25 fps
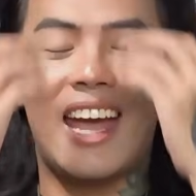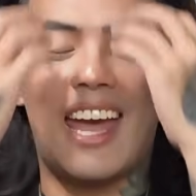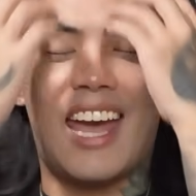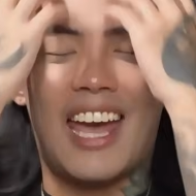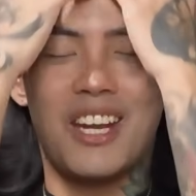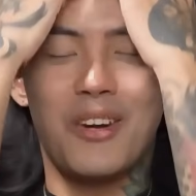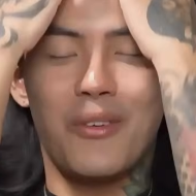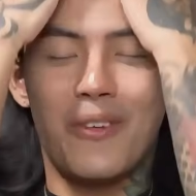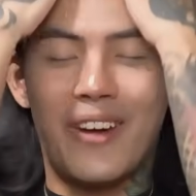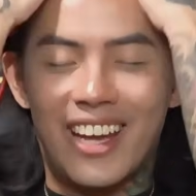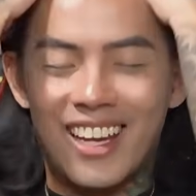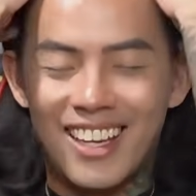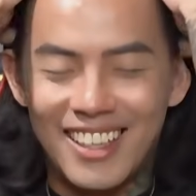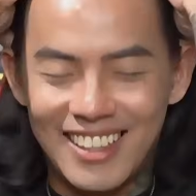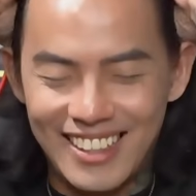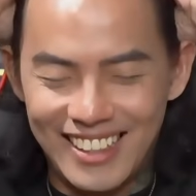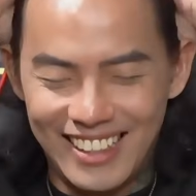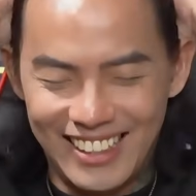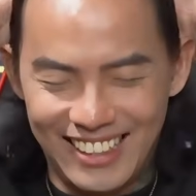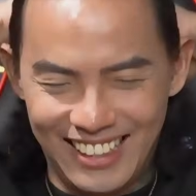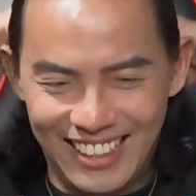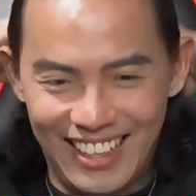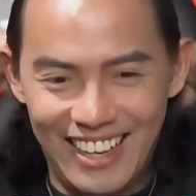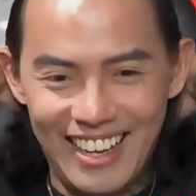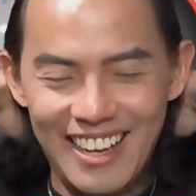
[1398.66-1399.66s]
Anyway,
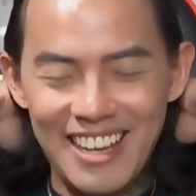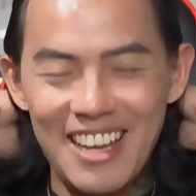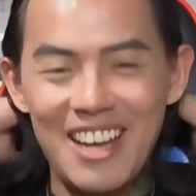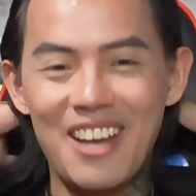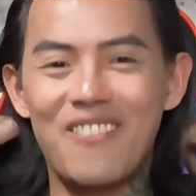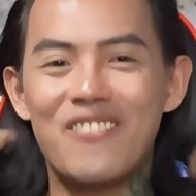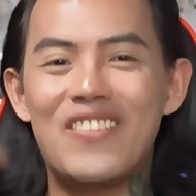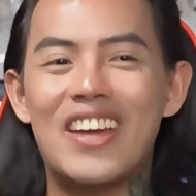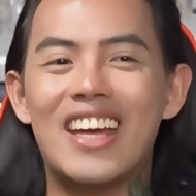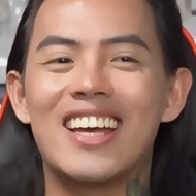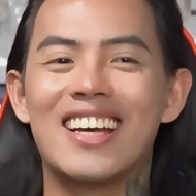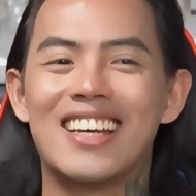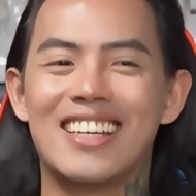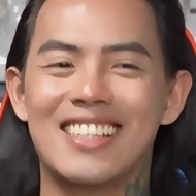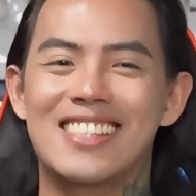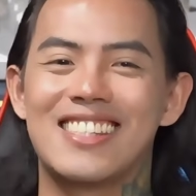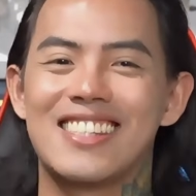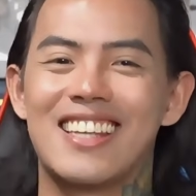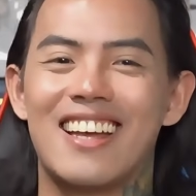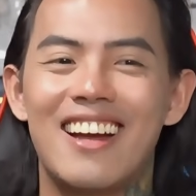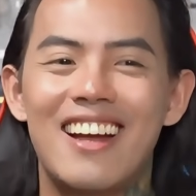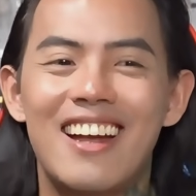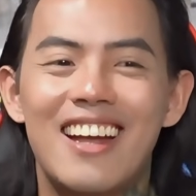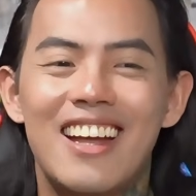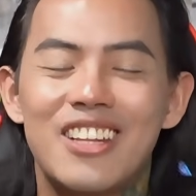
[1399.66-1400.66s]
because
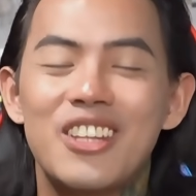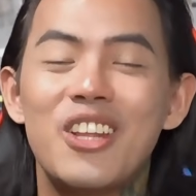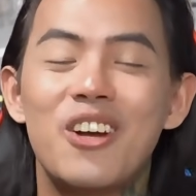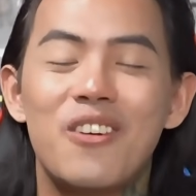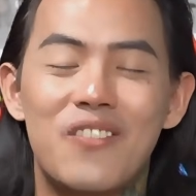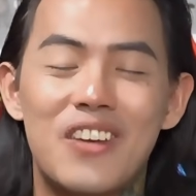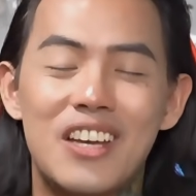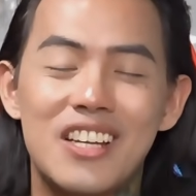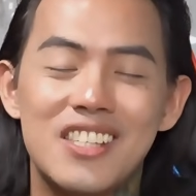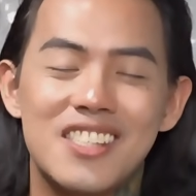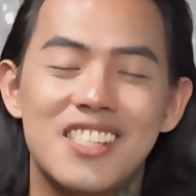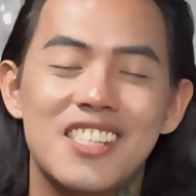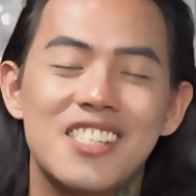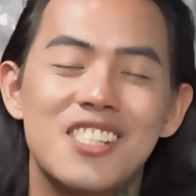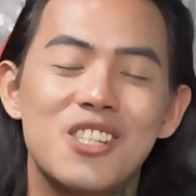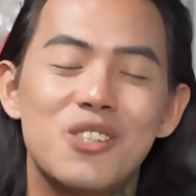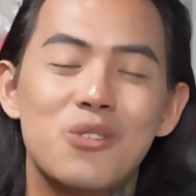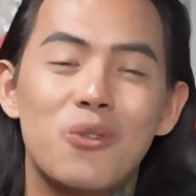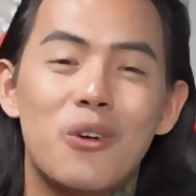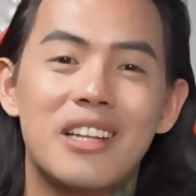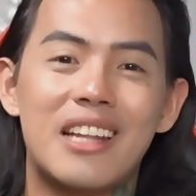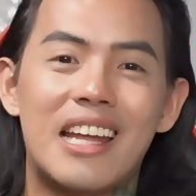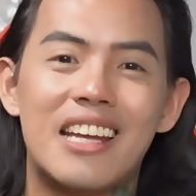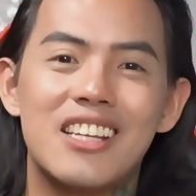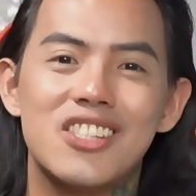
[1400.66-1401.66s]
this is
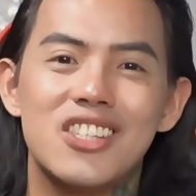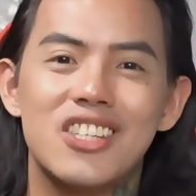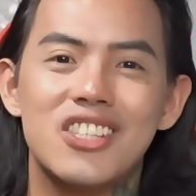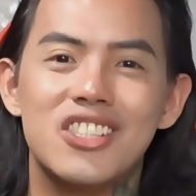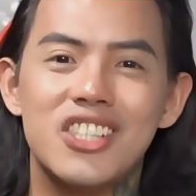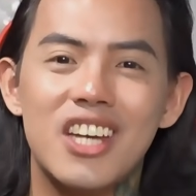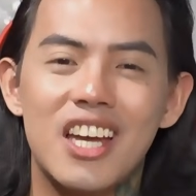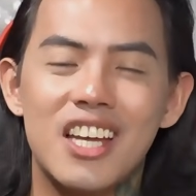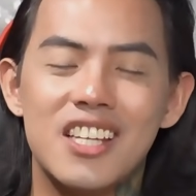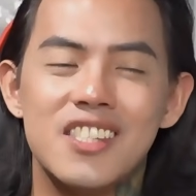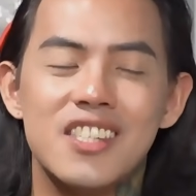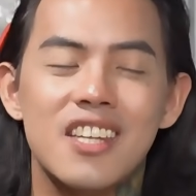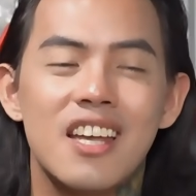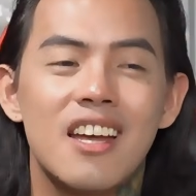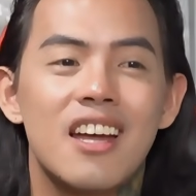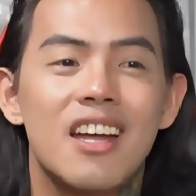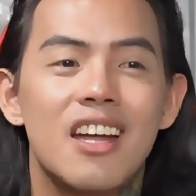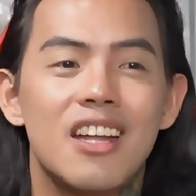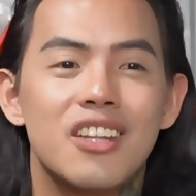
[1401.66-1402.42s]
what I suggest.